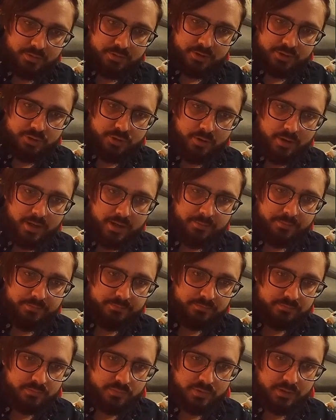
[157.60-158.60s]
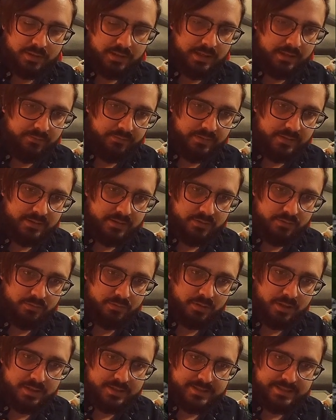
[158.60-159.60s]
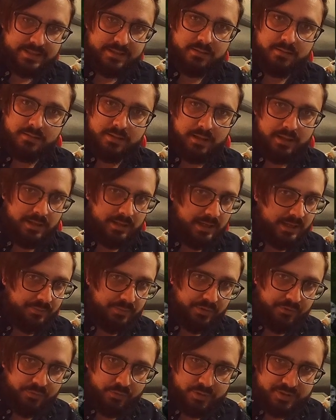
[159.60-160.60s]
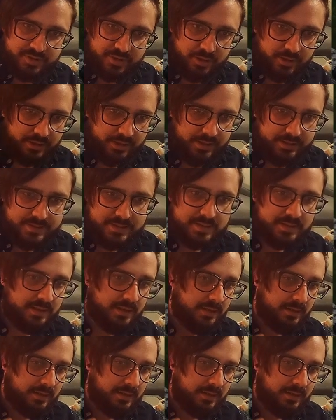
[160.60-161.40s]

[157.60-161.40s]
to drop, gave it to Larzik, he gave me 4 sockets,